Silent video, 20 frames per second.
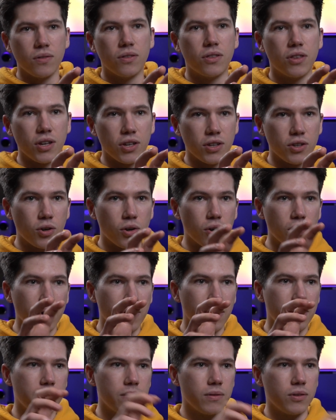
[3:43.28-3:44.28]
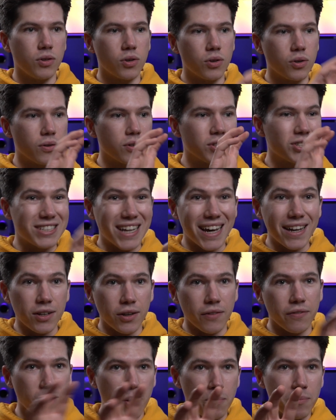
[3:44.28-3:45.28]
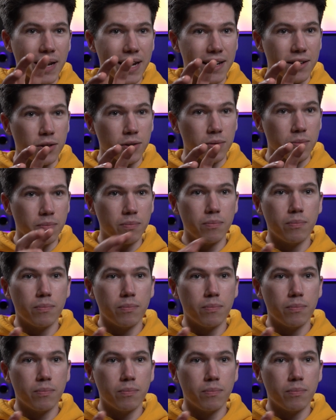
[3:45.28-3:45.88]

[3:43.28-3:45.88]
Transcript: that your style of thumbnail